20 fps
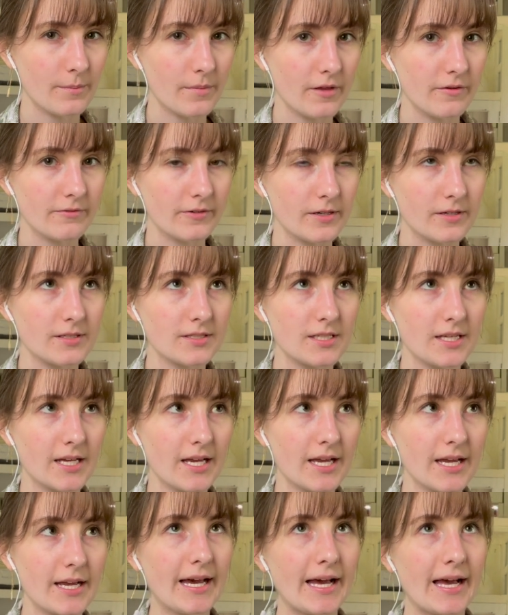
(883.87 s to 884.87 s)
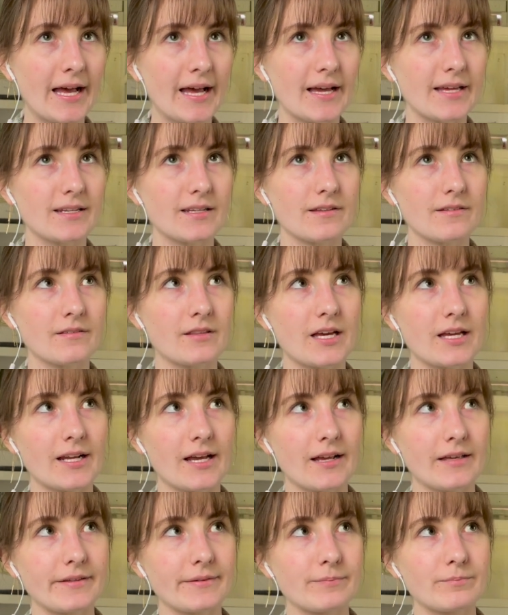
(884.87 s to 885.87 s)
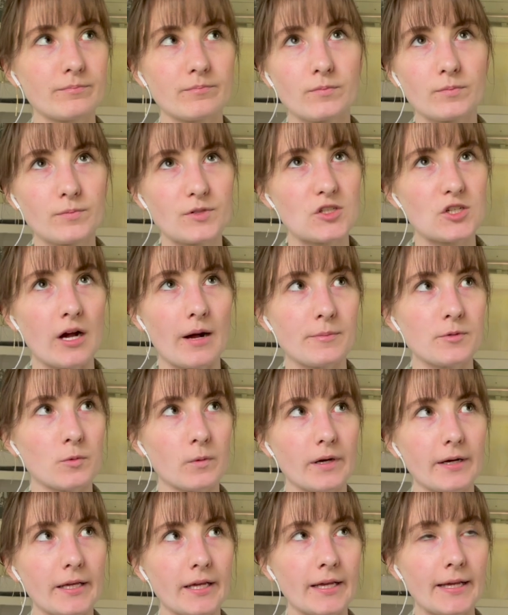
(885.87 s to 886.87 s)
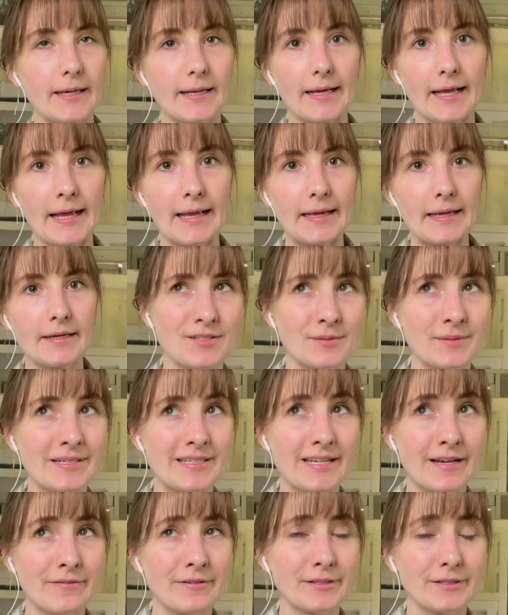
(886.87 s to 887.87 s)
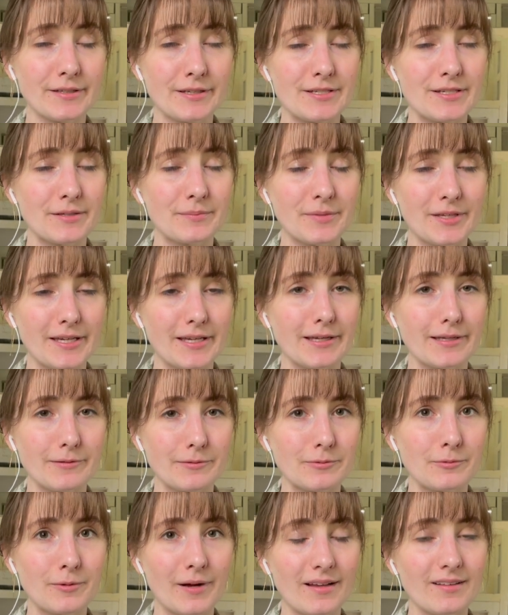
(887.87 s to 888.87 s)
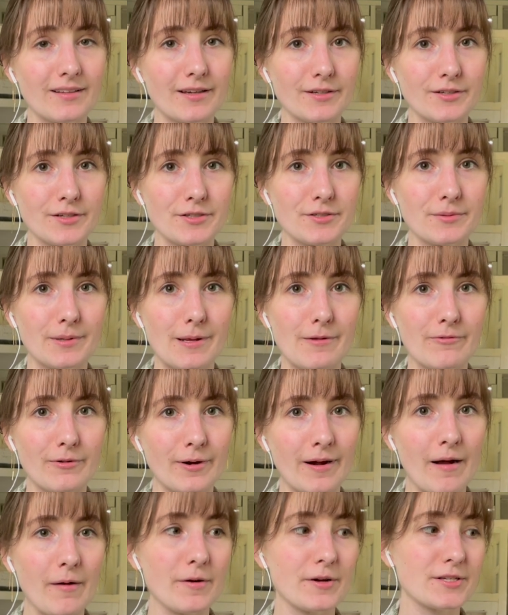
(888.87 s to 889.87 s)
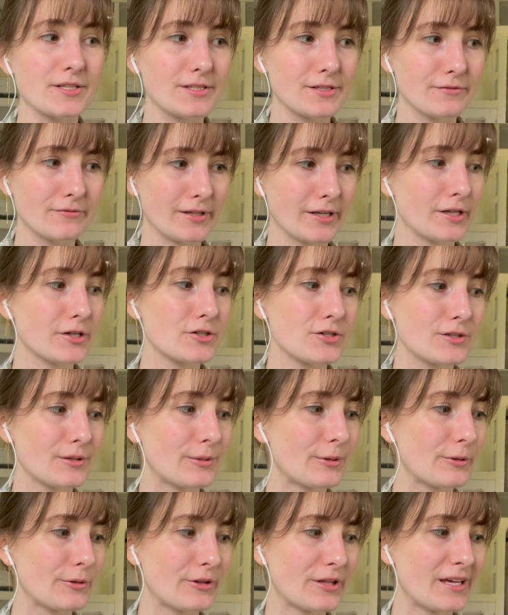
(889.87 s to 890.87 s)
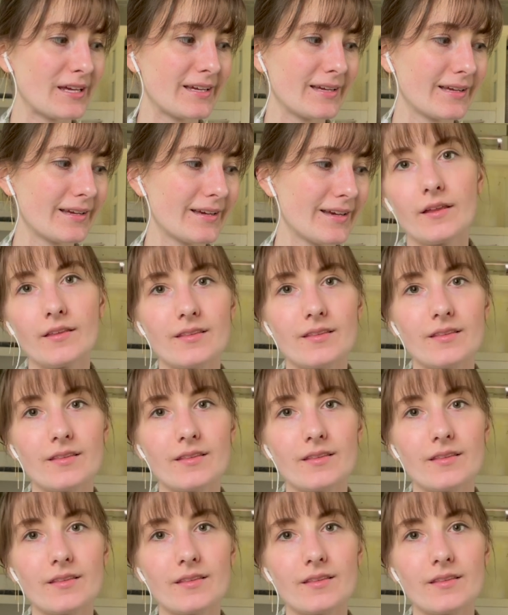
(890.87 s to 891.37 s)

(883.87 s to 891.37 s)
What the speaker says: the first day, and then I stopped working at 8, so it definitely took me well under 24 hours to finish the whole thing.